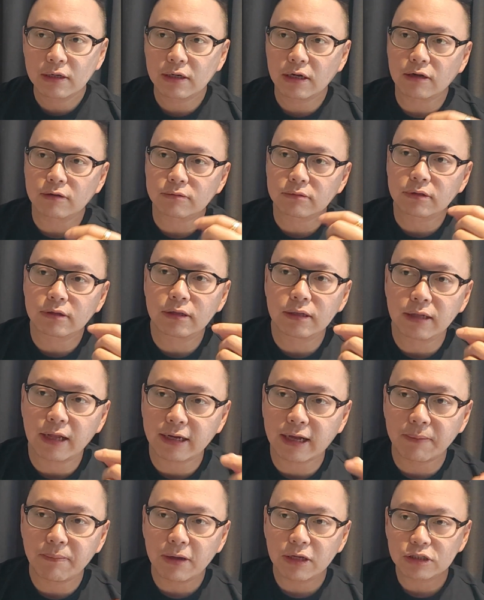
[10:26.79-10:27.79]
Now,
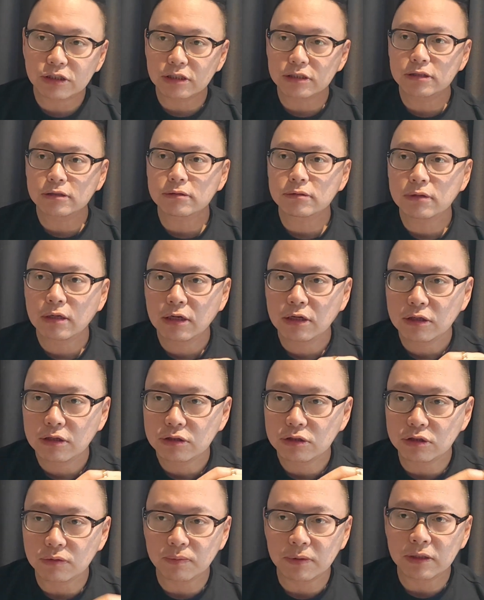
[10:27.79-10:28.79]
like I mentioned,
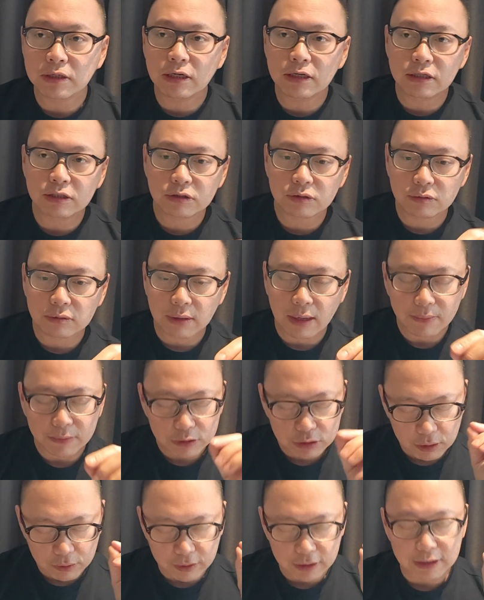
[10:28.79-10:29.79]

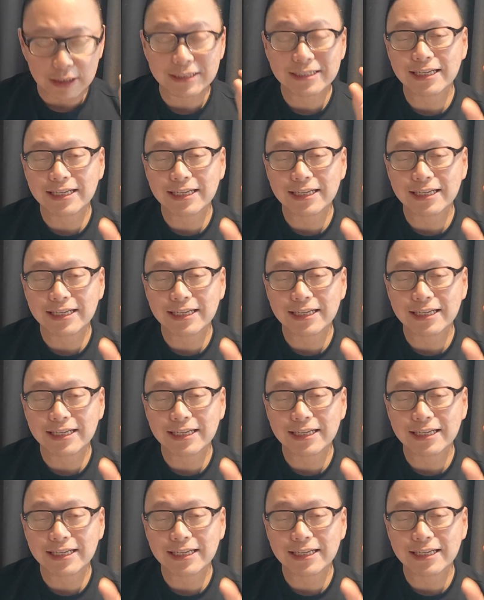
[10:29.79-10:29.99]
the